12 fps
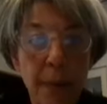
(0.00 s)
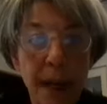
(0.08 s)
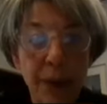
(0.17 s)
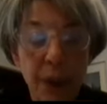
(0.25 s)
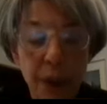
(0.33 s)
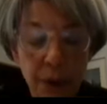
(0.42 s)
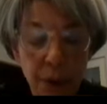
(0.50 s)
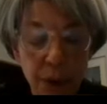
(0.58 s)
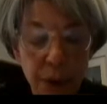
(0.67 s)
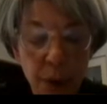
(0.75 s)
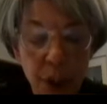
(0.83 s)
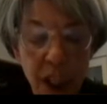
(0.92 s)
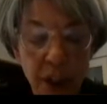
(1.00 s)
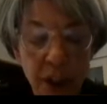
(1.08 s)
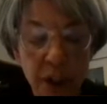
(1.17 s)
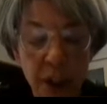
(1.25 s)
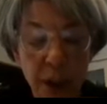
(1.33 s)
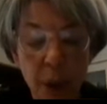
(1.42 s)
to go through some
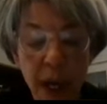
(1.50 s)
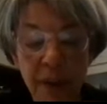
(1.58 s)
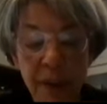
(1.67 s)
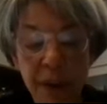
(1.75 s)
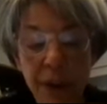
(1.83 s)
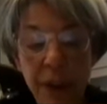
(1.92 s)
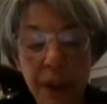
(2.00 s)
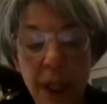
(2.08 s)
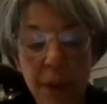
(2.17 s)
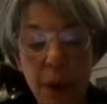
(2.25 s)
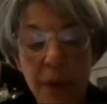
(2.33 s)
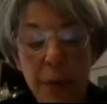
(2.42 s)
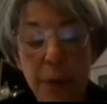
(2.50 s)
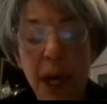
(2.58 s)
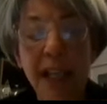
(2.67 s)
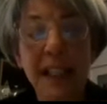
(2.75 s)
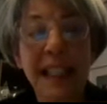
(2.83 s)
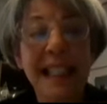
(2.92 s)
changes on waivers and waiver
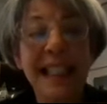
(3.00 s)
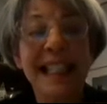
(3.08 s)
processes,